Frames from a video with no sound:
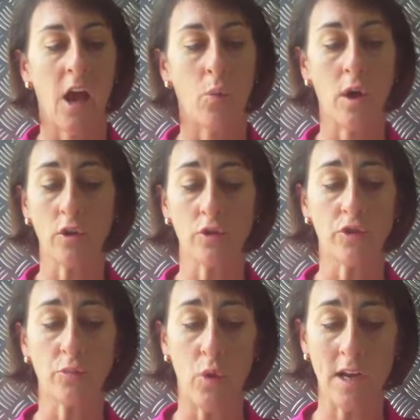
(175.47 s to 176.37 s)
one, or,
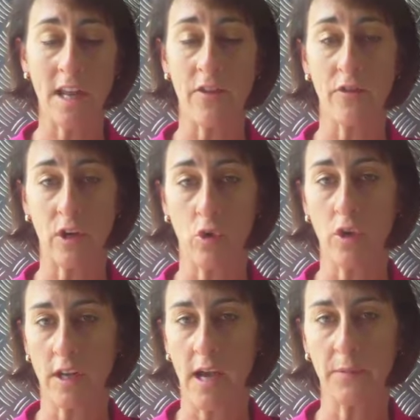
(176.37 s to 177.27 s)
one and three
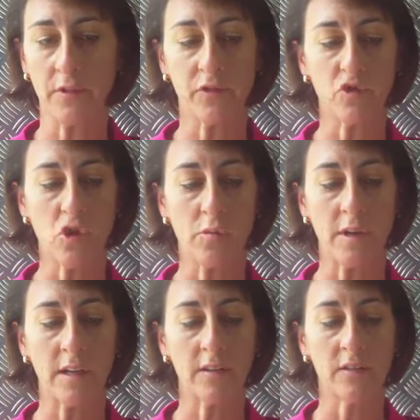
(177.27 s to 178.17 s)
quarter cups of
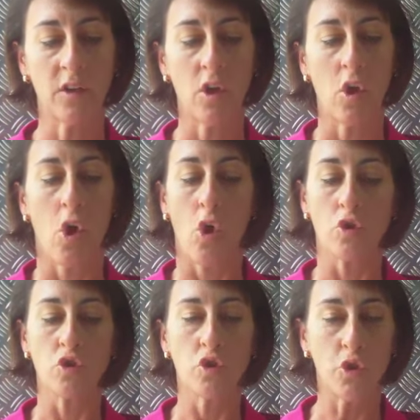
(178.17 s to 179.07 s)
strawberries,
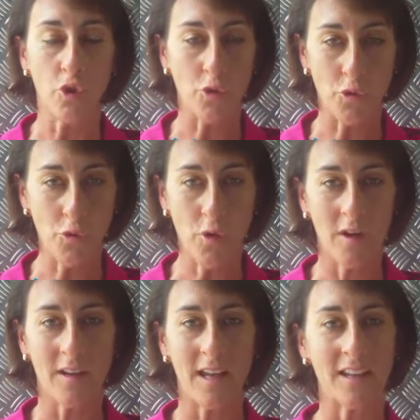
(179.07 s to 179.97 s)
two,
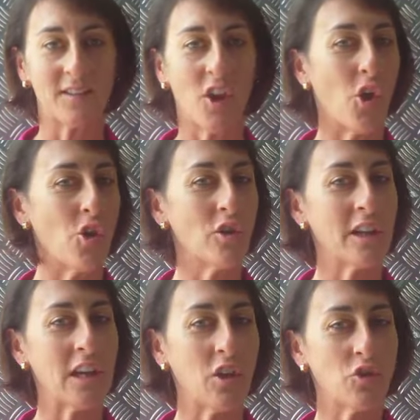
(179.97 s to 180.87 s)
yes, only